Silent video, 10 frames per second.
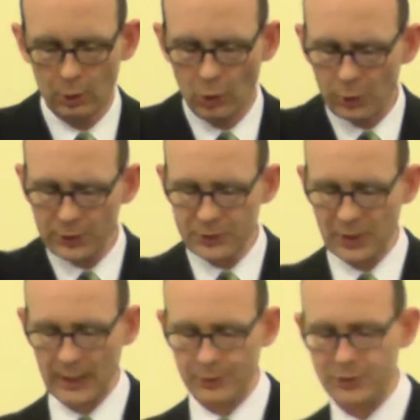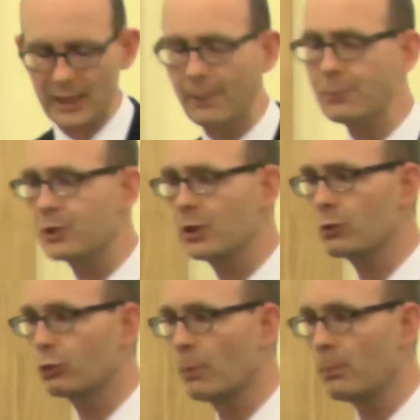Notice then,
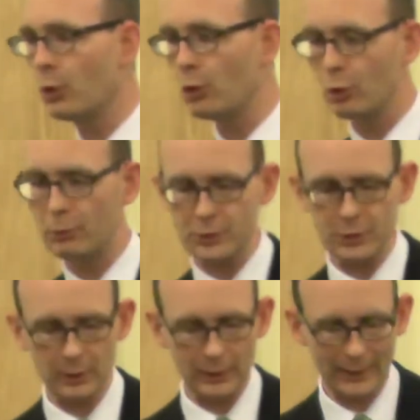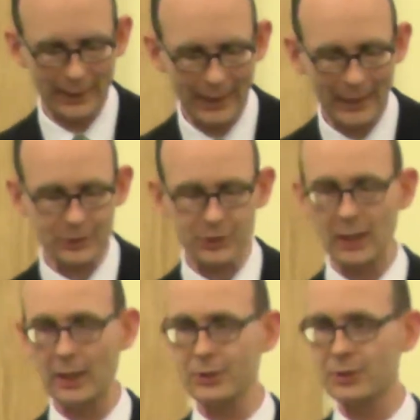Samson removes
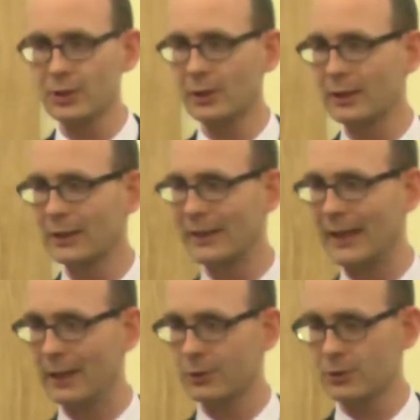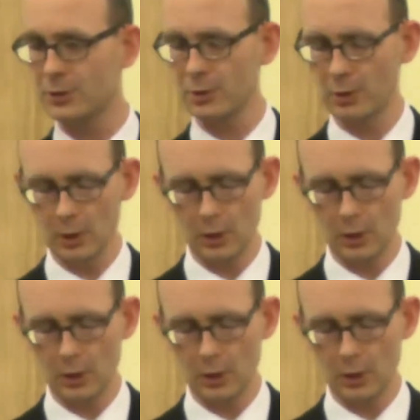Gaza's gates.